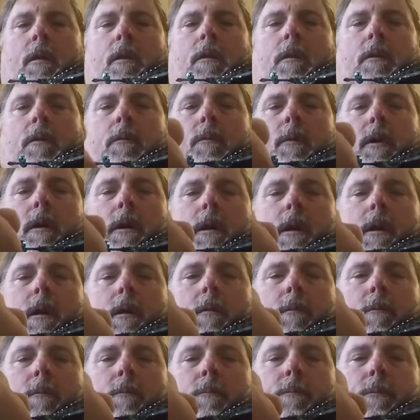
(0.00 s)
We kind
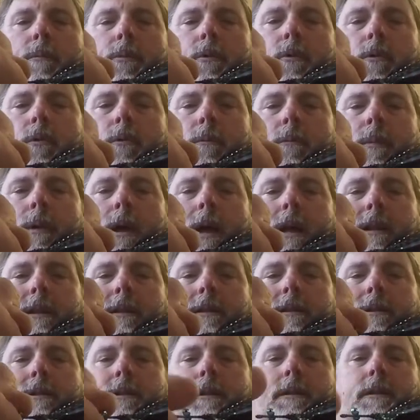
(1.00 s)
of pull back
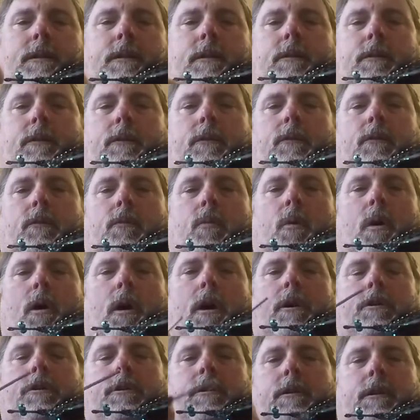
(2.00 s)
just a little to
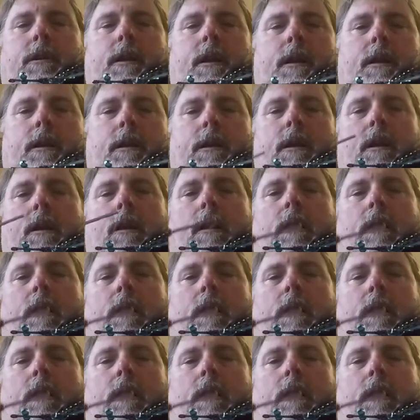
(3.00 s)
squash, and that kind of